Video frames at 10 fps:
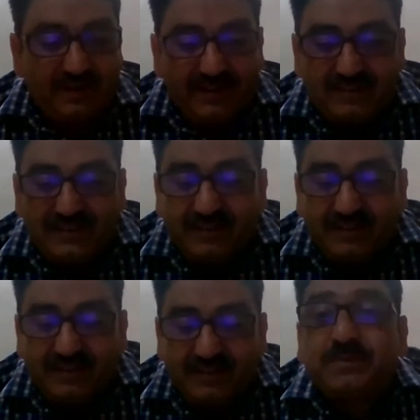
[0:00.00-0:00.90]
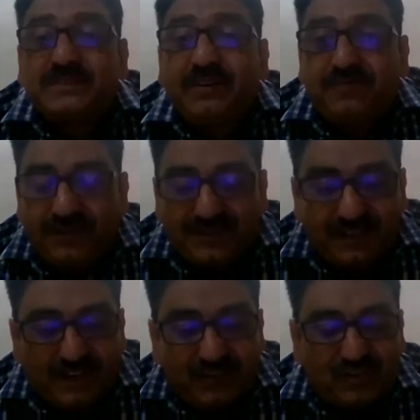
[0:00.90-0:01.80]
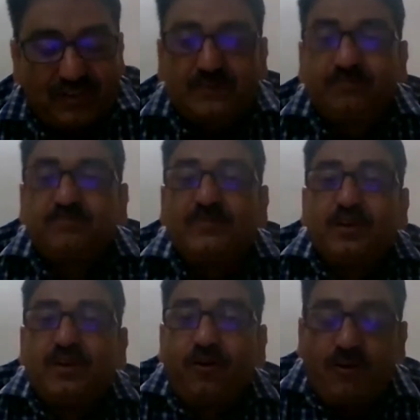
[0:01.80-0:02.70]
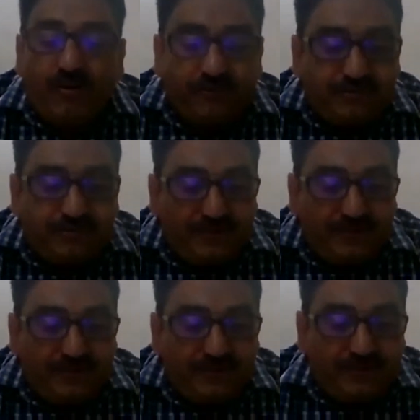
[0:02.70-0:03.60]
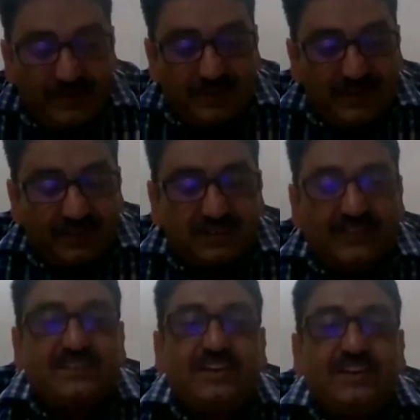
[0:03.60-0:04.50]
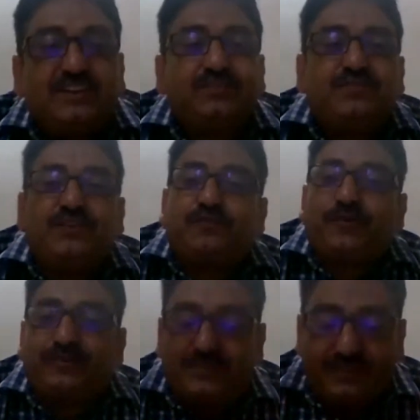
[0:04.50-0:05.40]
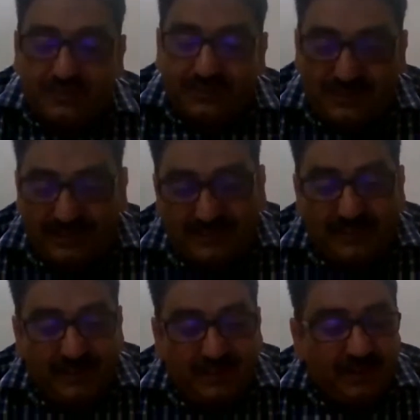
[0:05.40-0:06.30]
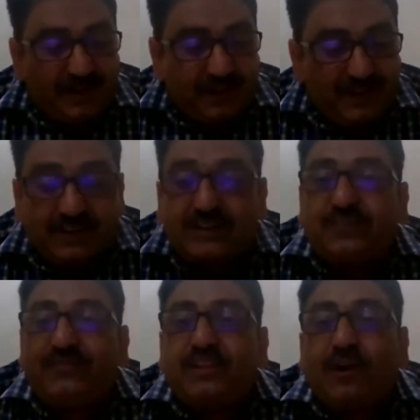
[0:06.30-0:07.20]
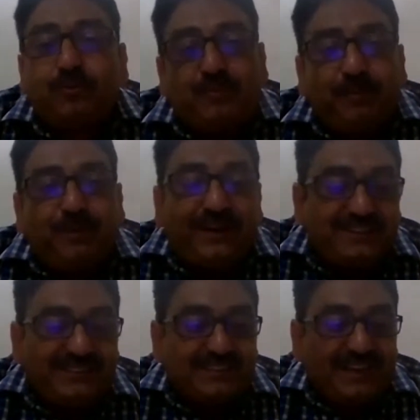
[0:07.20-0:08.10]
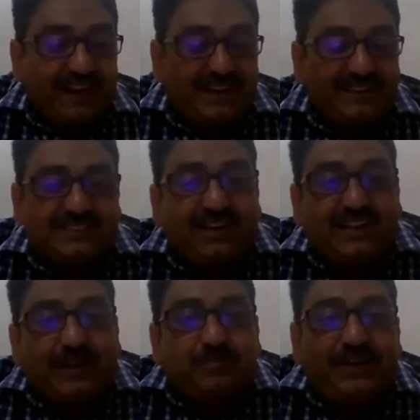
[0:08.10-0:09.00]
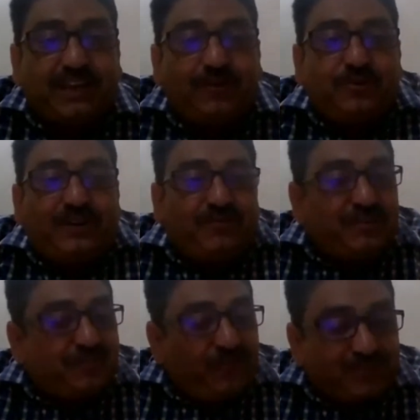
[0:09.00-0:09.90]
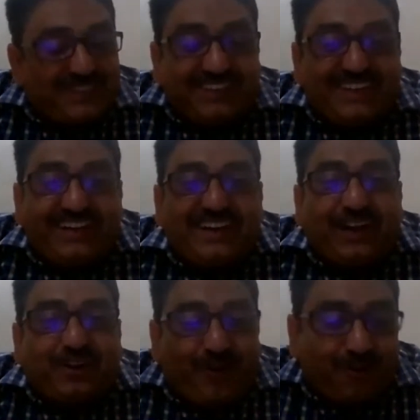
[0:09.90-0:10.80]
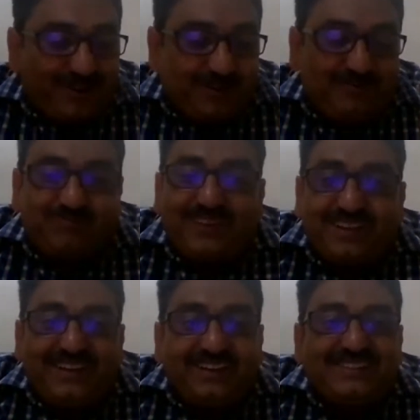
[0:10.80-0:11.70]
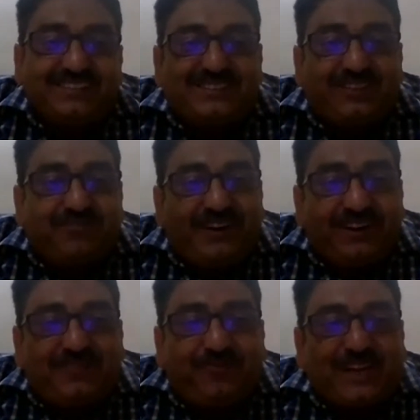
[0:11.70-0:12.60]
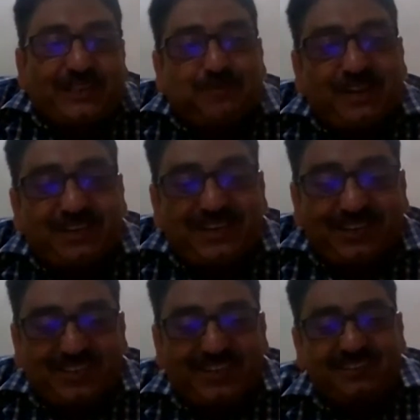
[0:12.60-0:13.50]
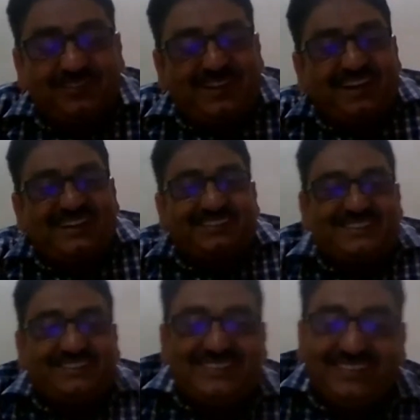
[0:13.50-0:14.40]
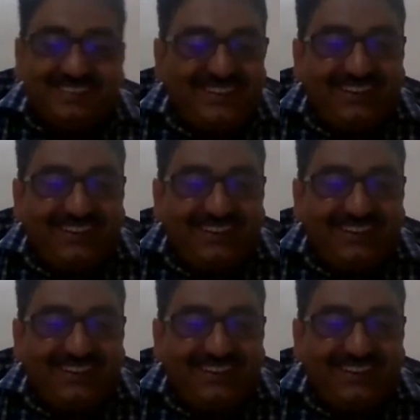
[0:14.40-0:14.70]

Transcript: And perhaps the first lecture of the series, which was conducted without PPTs. And sir, let me tell you, it wasn't needed at all. Such a wonderful explanation, and